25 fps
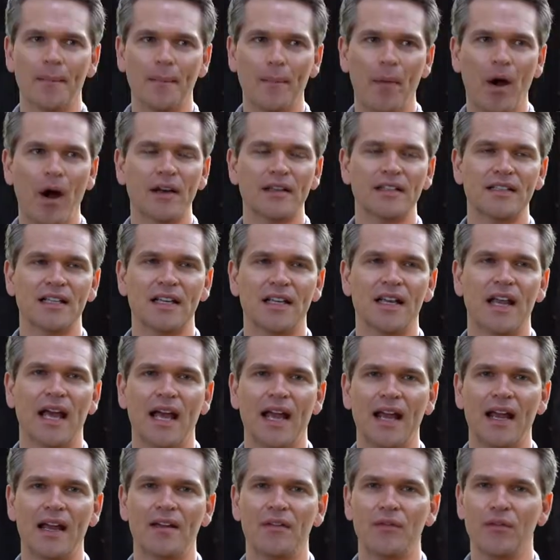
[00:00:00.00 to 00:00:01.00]

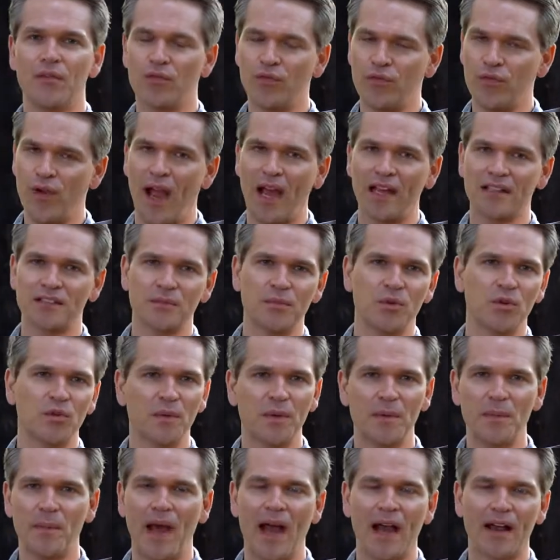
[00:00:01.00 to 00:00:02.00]
martelé, fast
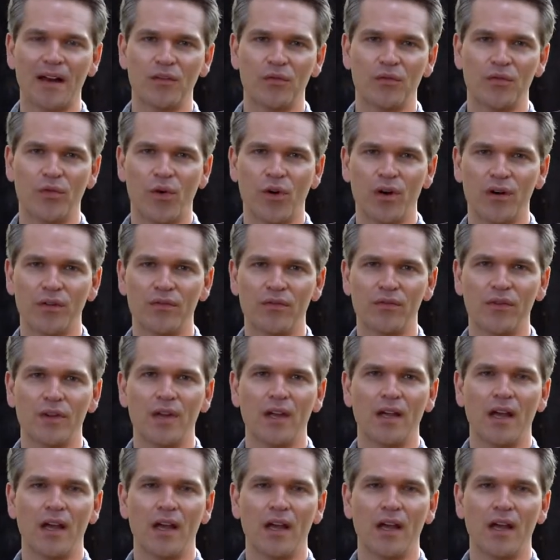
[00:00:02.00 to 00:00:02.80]
movement back and forth,